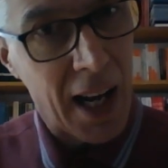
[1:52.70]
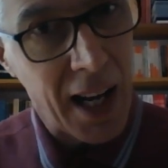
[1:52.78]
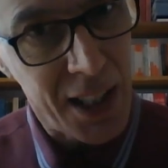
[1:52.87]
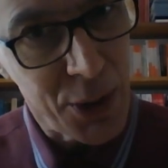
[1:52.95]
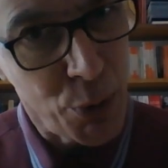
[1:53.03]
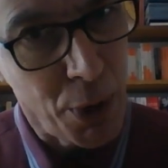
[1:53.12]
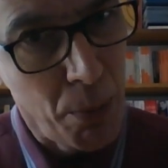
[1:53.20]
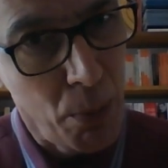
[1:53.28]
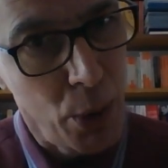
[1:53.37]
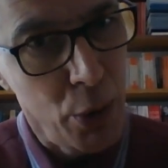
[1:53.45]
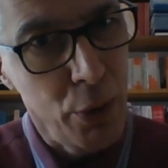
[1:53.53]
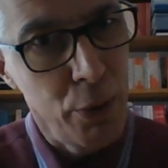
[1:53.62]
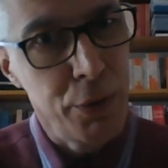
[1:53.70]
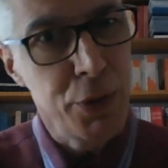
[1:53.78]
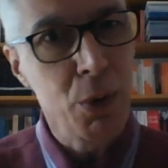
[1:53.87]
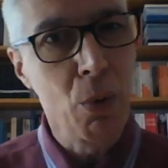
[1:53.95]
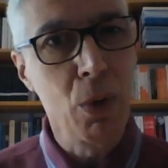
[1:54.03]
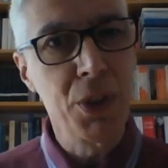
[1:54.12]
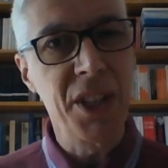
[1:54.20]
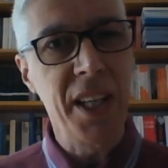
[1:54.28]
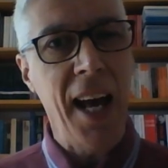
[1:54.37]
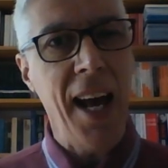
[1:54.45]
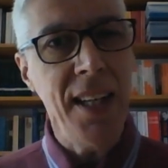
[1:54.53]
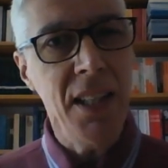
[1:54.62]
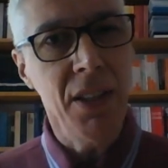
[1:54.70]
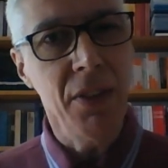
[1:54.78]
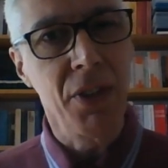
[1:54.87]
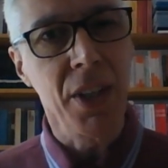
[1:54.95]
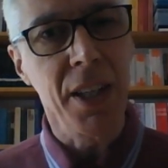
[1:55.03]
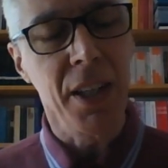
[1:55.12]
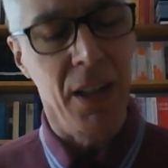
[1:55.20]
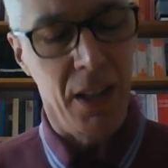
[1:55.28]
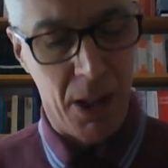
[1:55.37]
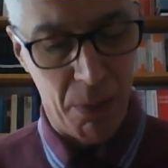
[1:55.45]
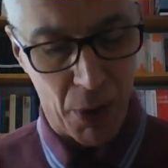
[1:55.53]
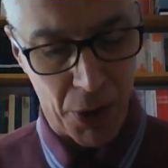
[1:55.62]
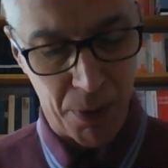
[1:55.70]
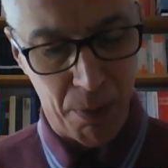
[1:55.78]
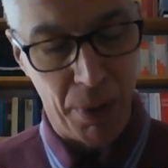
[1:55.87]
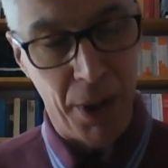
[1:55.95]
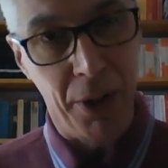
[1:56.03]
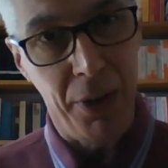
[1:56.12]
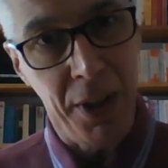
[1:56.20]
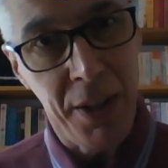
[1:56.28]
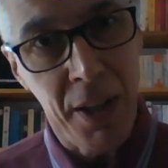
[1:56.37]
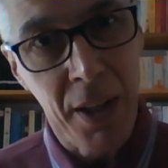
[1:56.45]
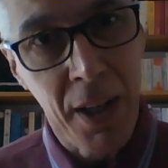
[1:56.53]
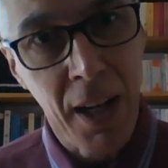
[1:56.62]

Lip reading: as we move towards the end of the early modern period,